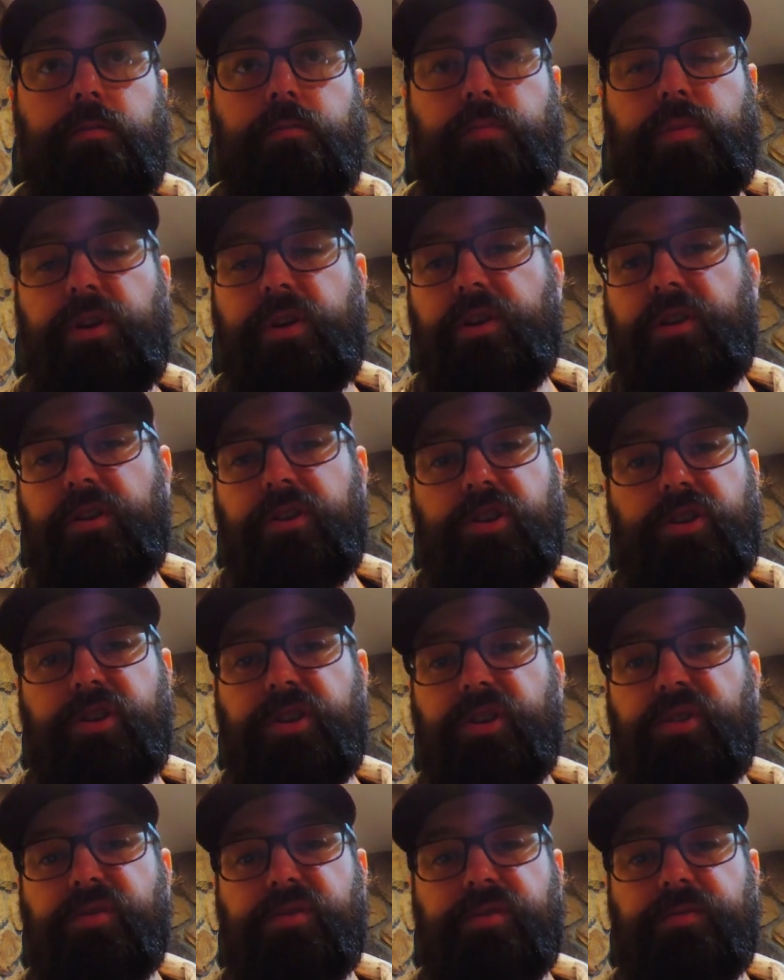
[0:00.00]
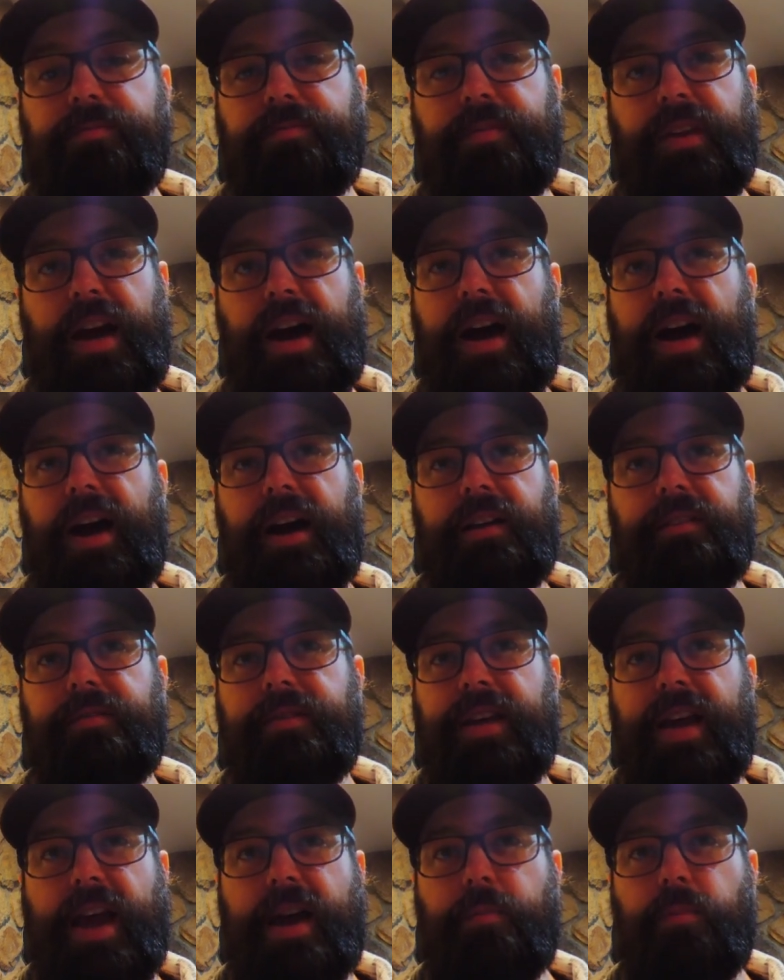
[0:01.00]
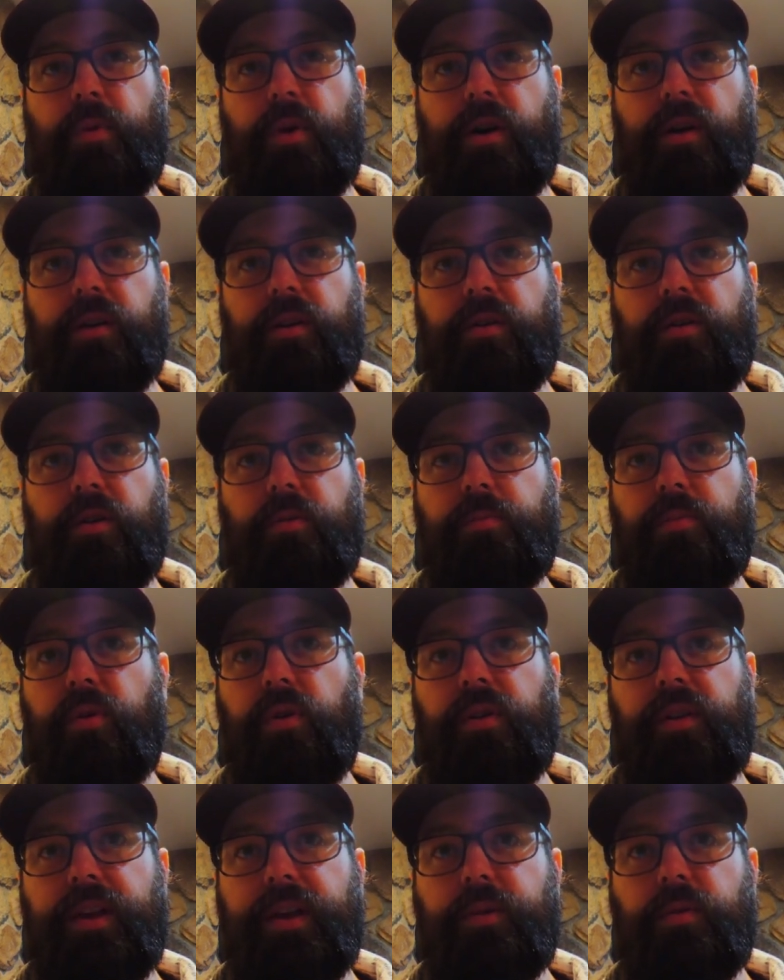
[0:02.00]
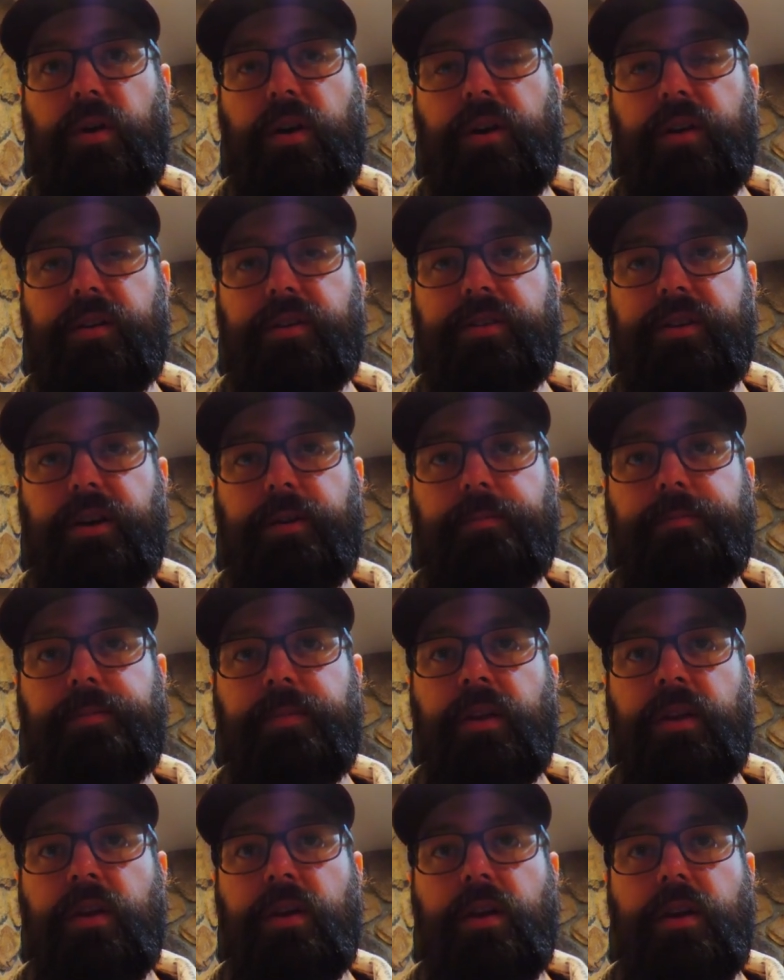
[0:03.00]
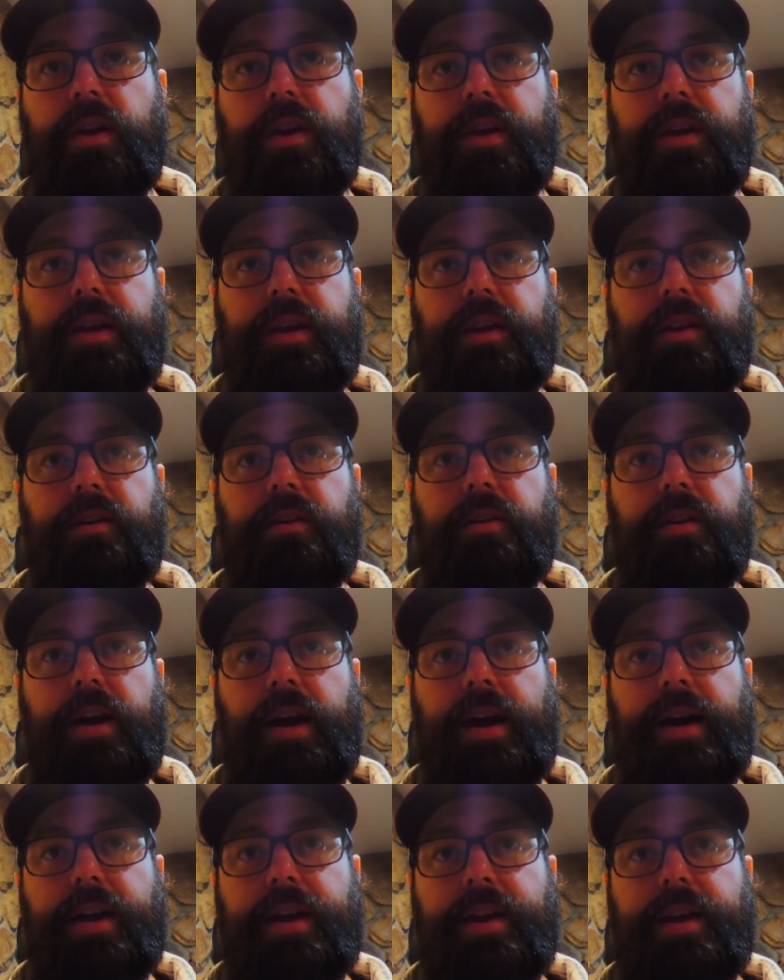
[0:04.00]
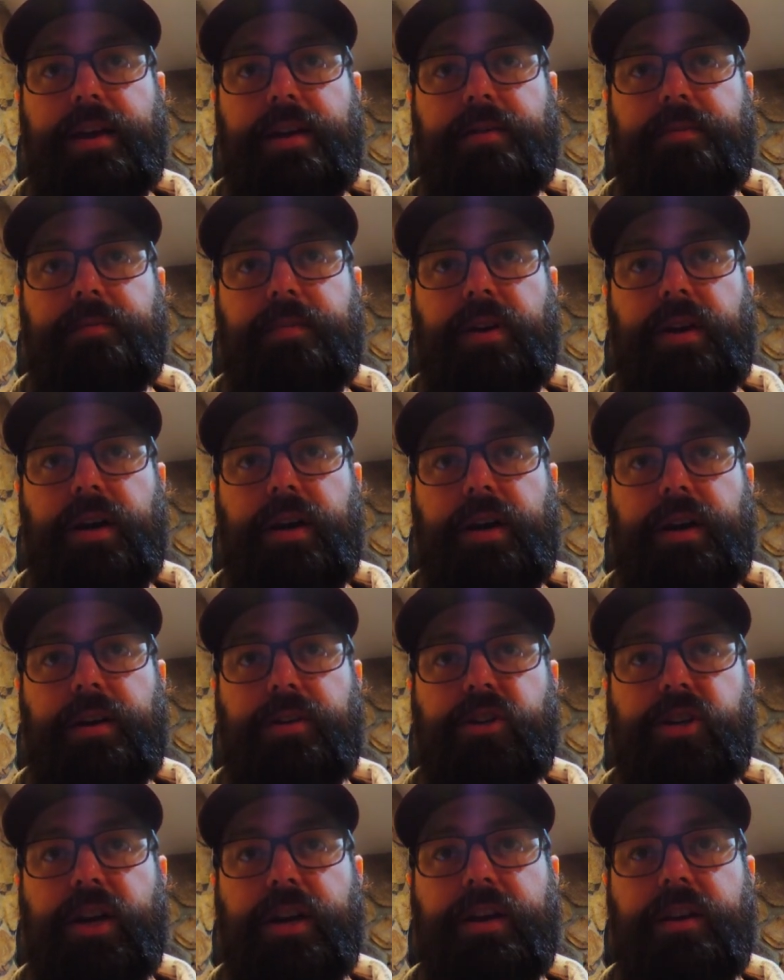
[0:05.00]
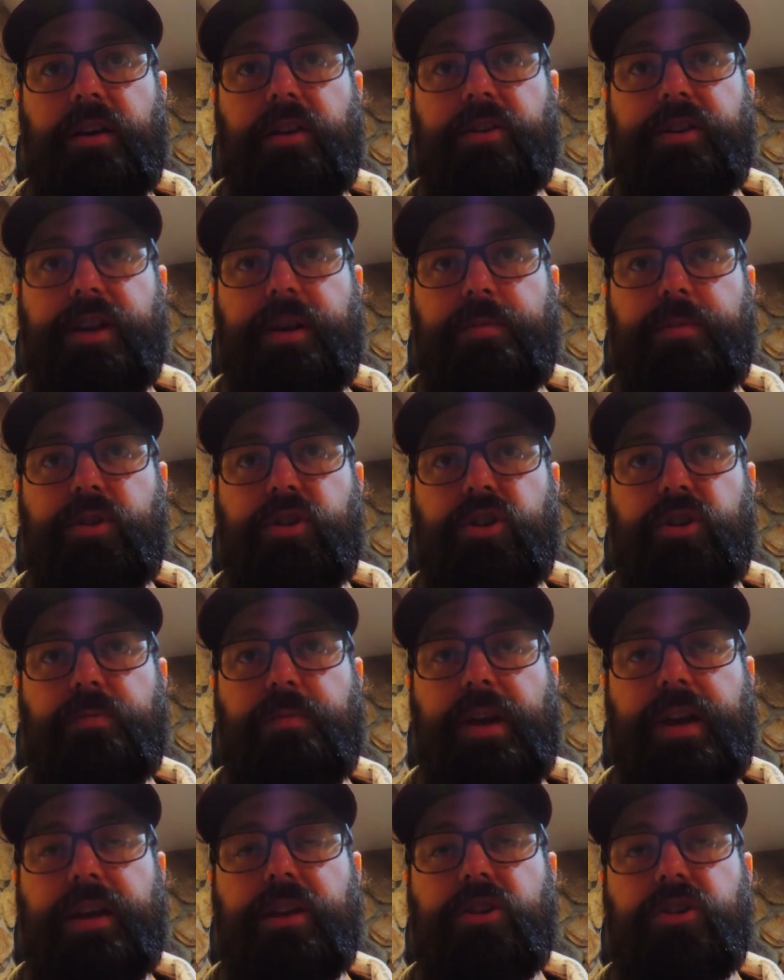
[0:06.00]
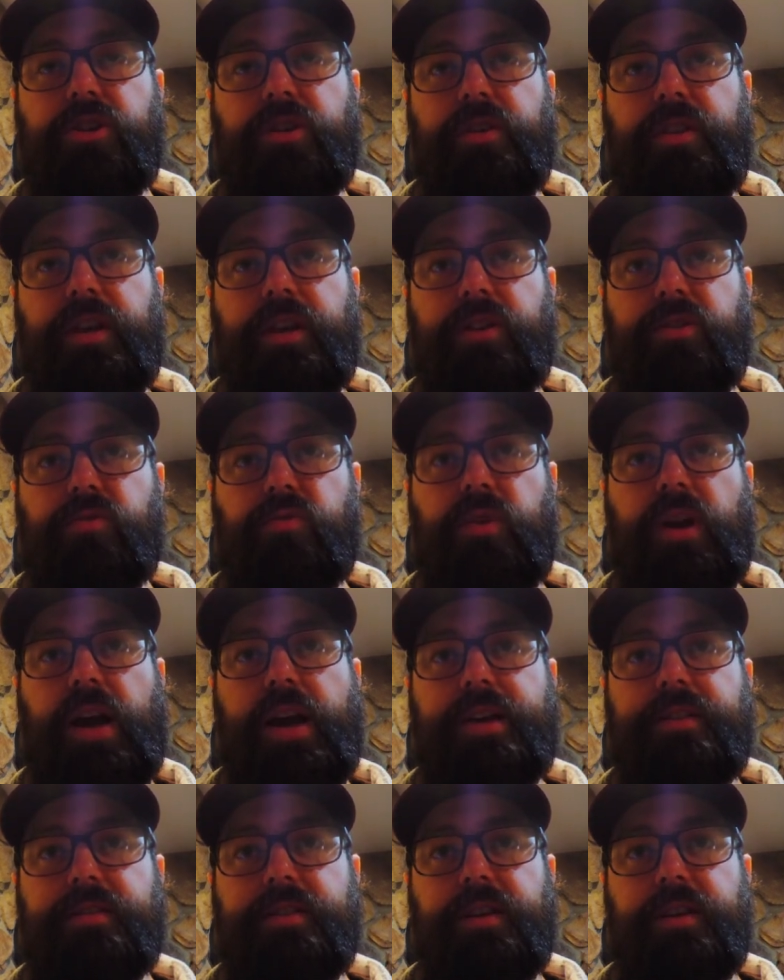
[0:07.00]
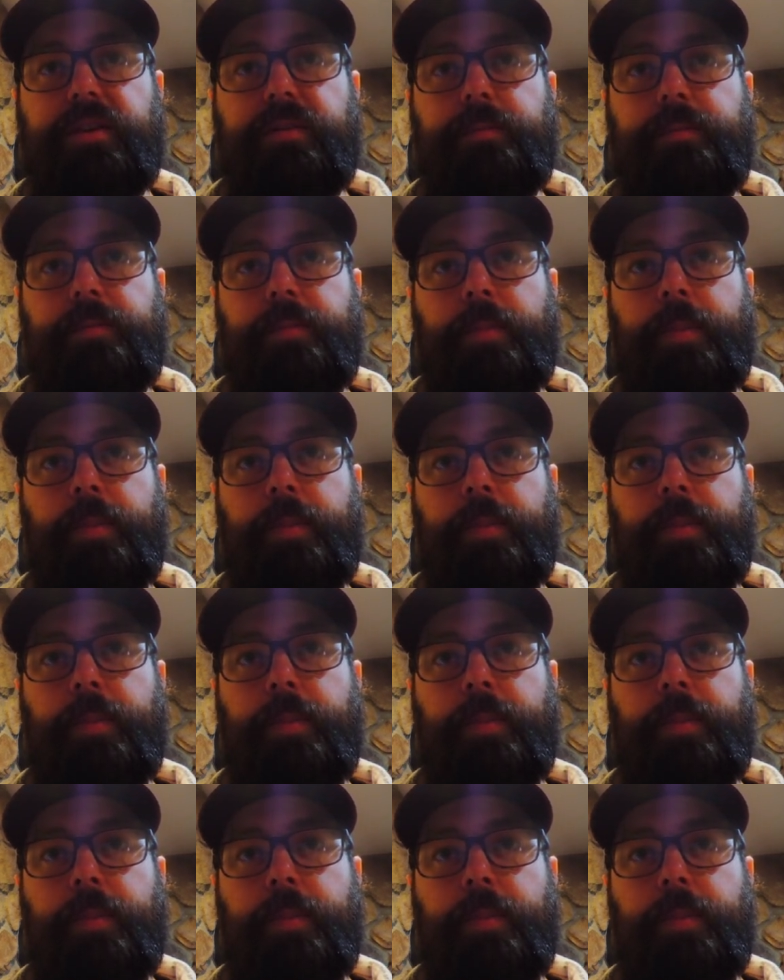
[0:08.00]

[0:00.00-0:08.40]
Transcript: But you could just use hot tap water or boiling water. So here I am checking our temperature, making sure that it's rising.